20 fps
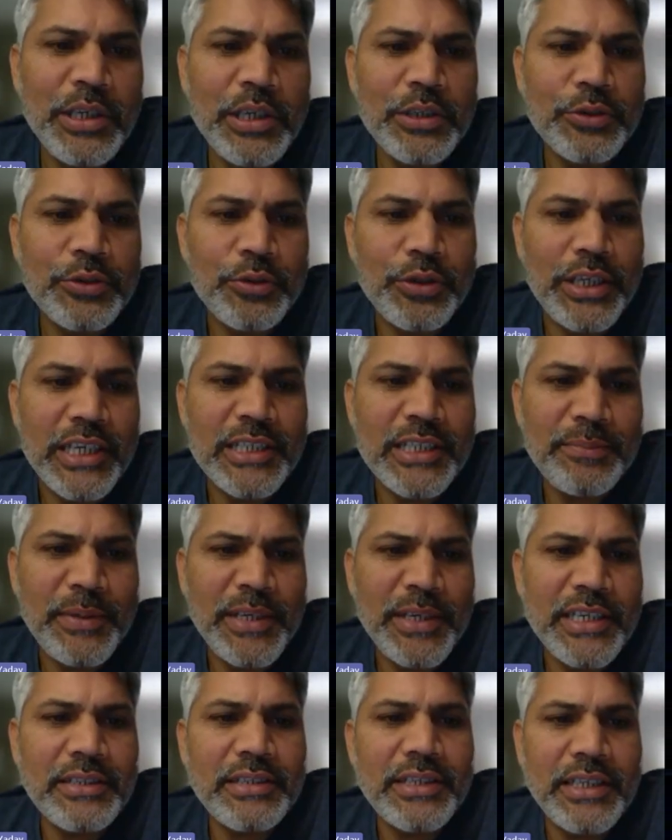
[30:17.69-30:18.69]
So the
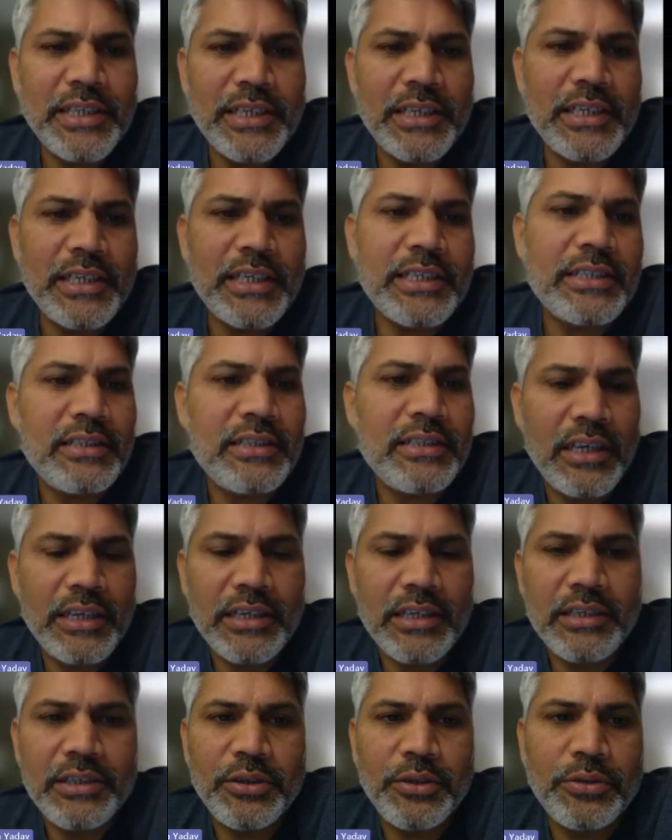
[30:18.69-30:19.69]
experience here is
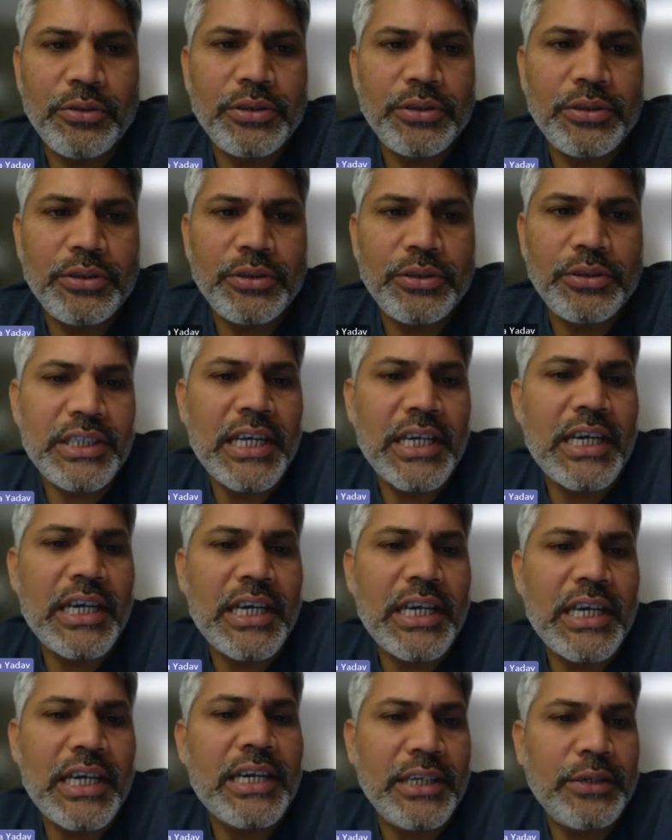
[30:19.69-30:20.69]
you
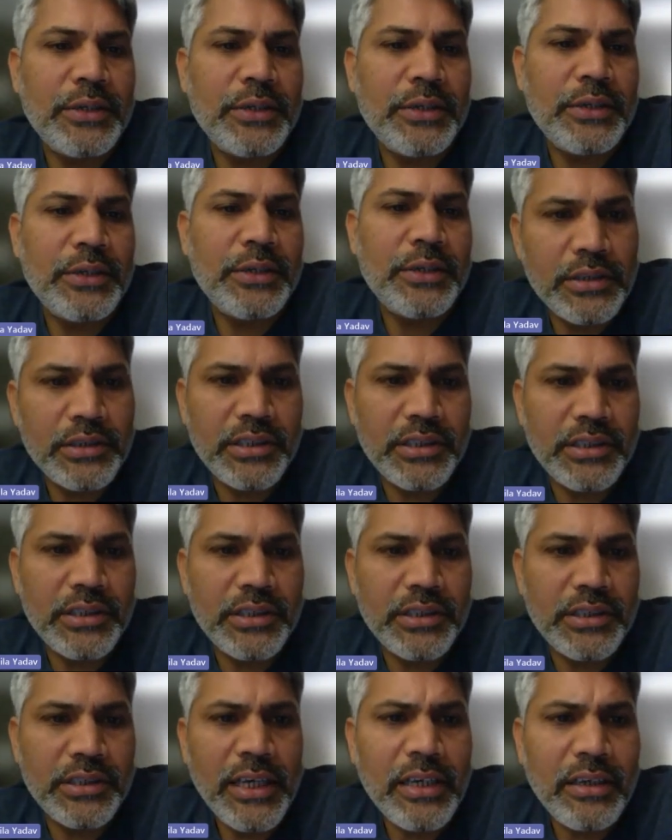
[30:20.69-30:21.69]
create a new
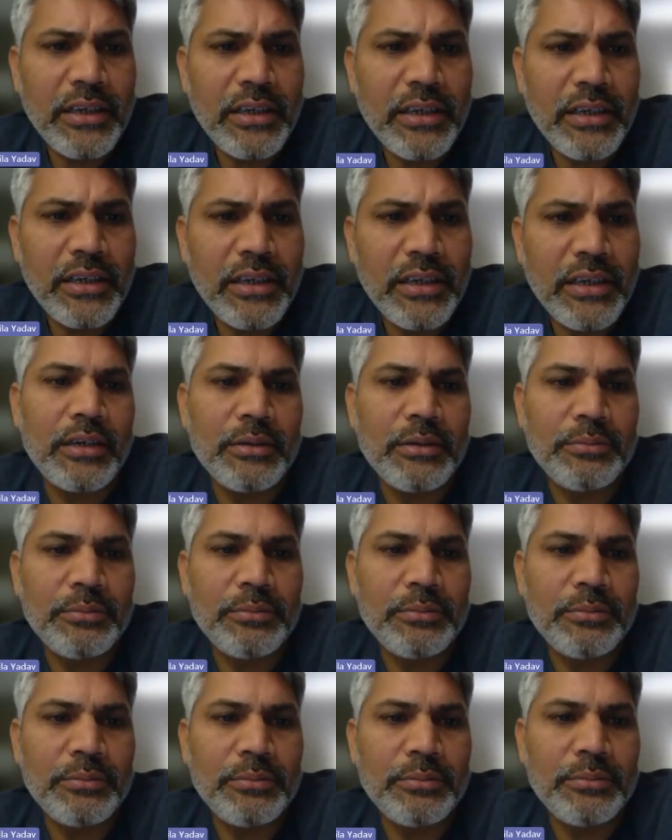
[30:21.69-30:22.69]
Synapse Link
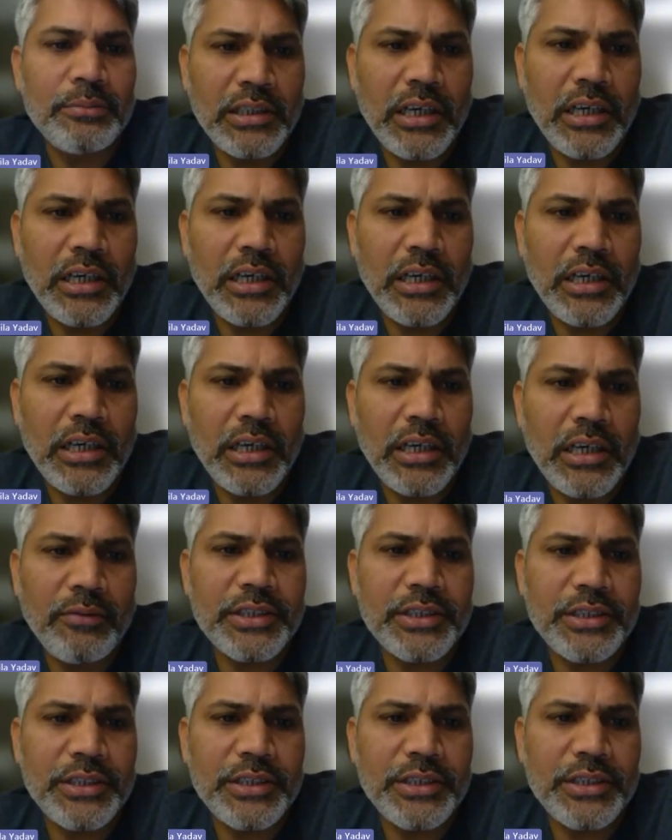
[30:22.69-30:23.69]

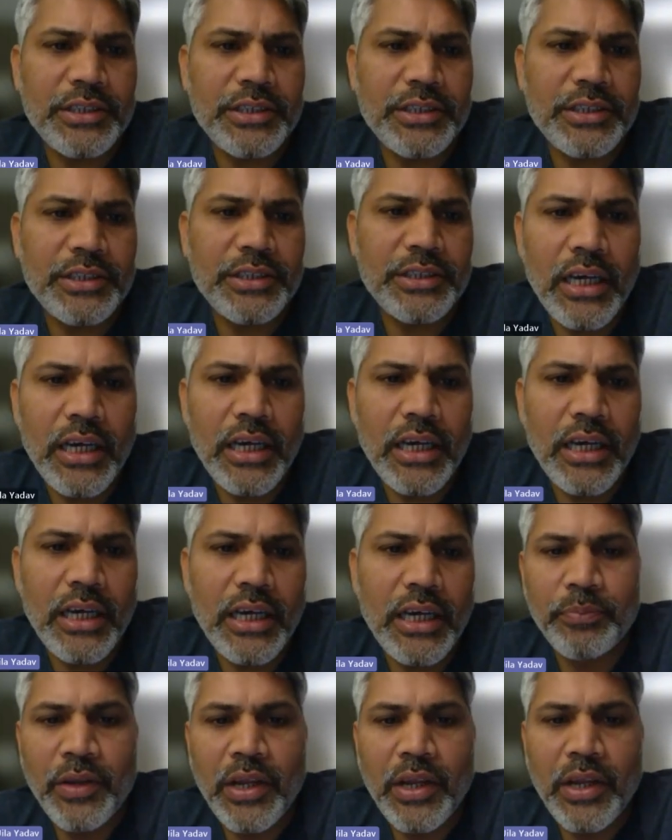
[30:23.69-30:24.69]
from this UI,
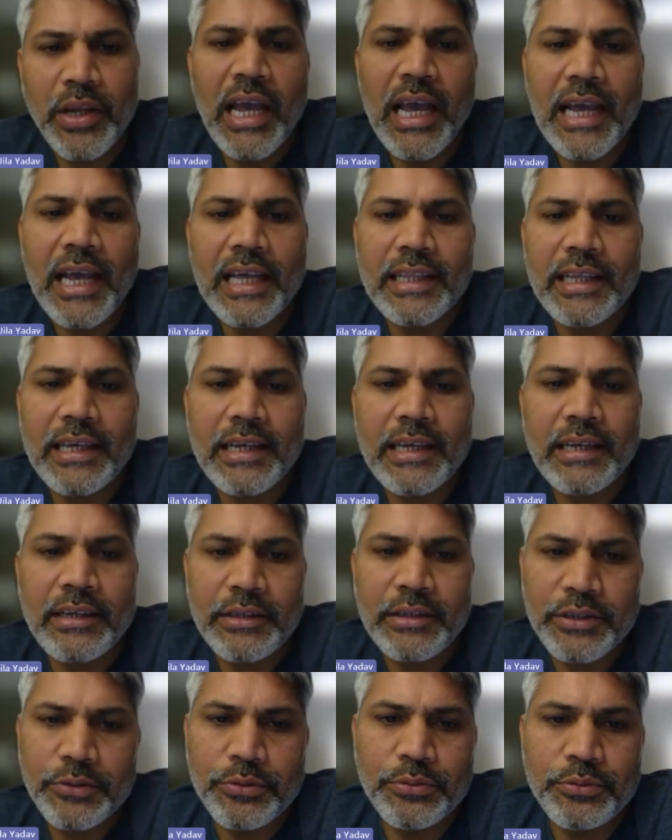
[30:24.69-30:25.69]

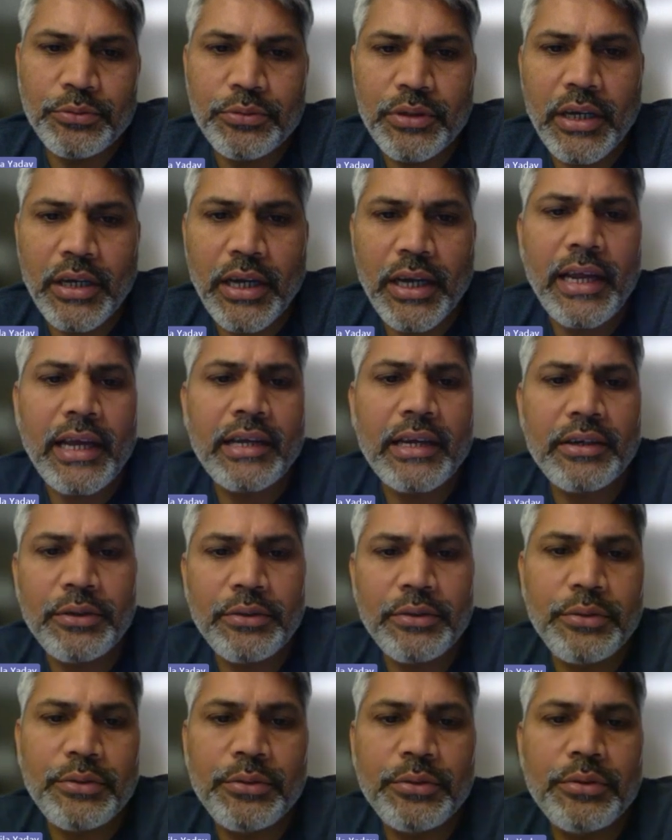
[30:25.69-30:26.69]
and then you
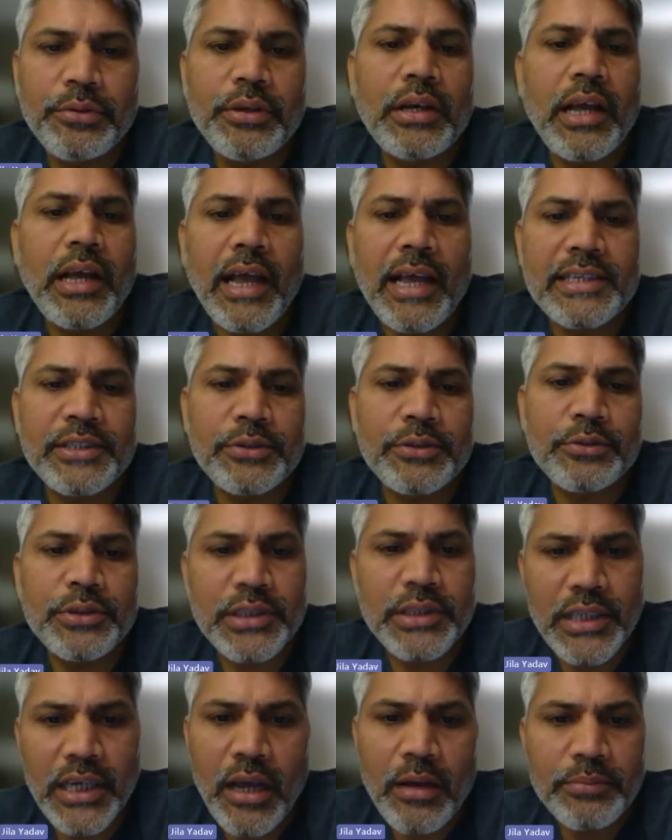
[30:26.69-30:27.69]
connect to
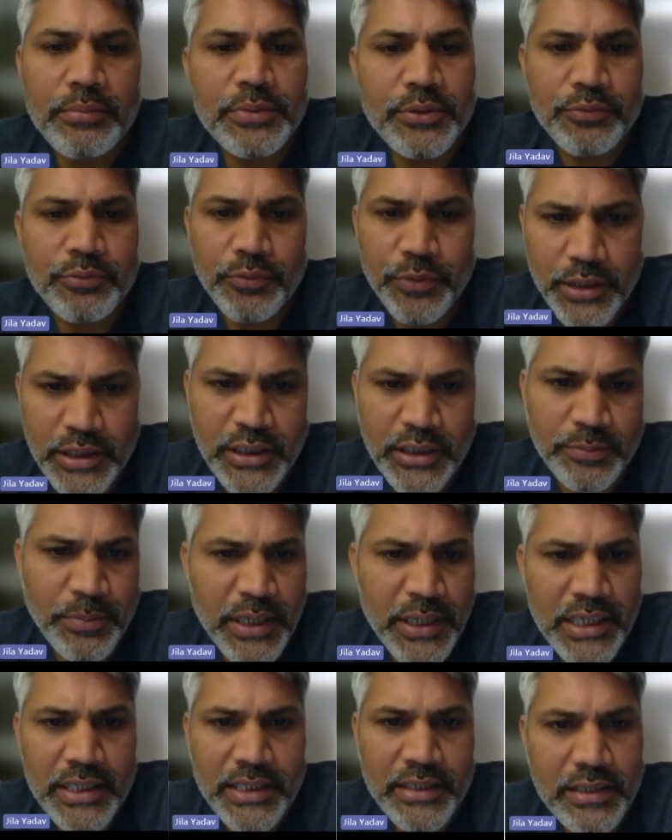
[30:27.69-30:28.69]
Azure Synapse
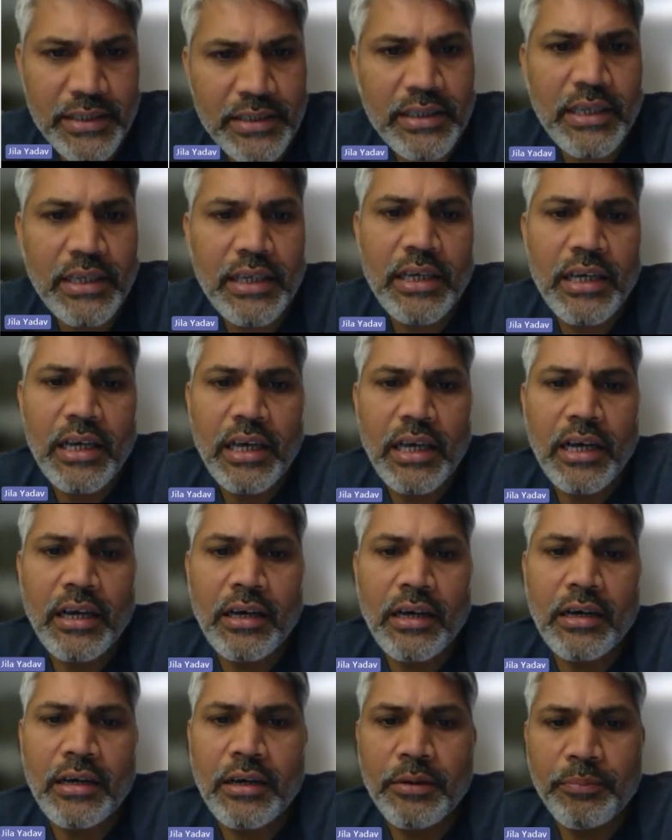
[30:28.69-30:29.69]
Workspace
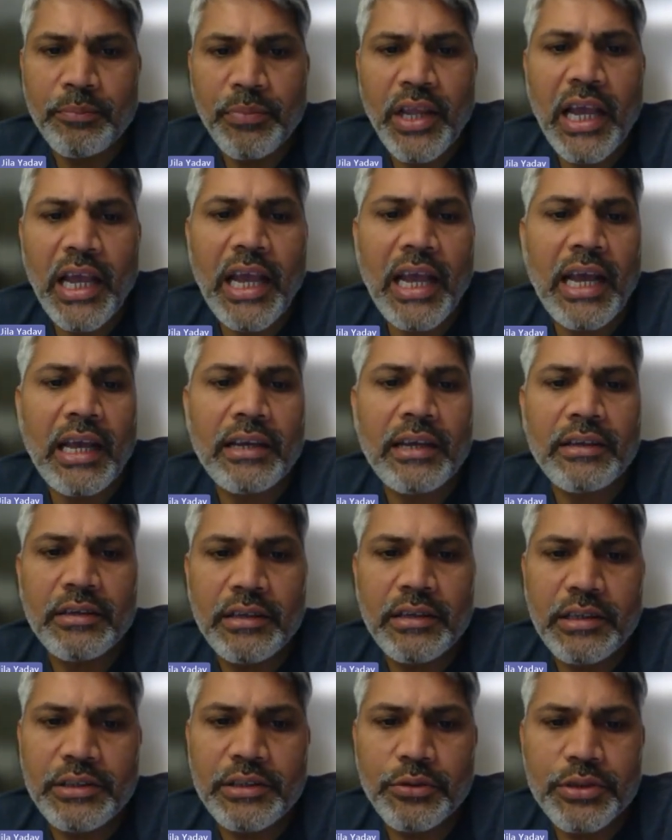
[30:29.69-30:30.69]

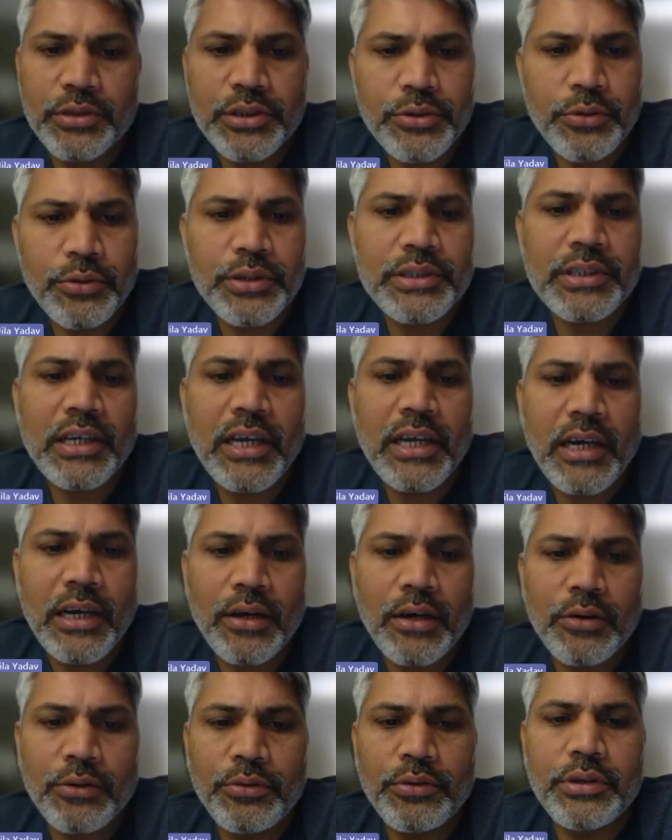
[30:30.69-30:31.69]
and your storage
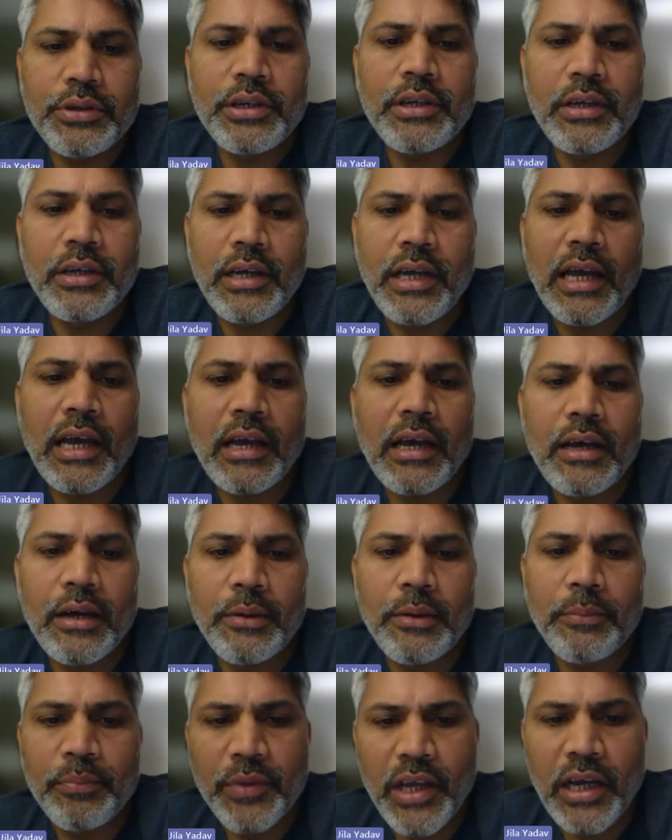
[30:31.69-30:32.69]
account
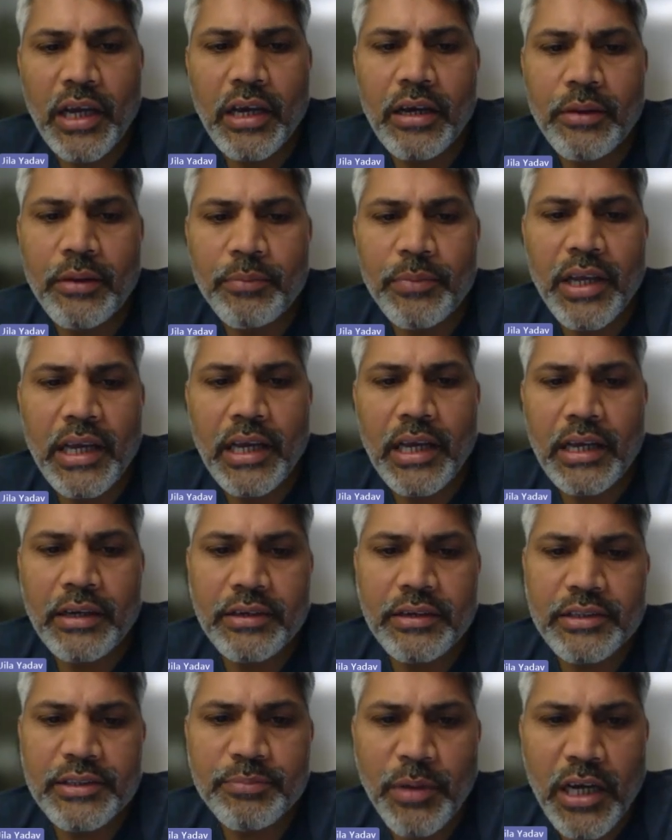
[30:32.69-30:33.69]

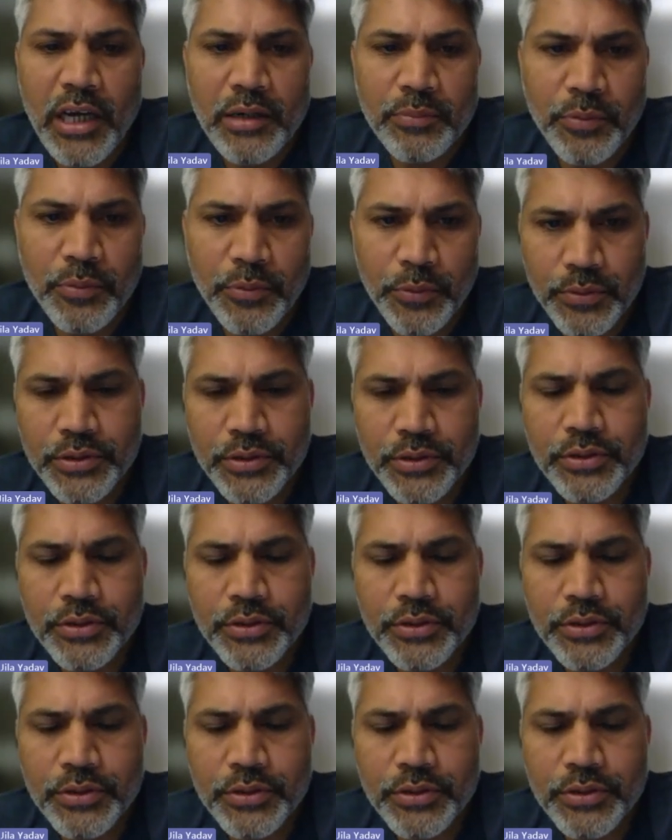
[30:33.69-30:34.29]
and Spark pool.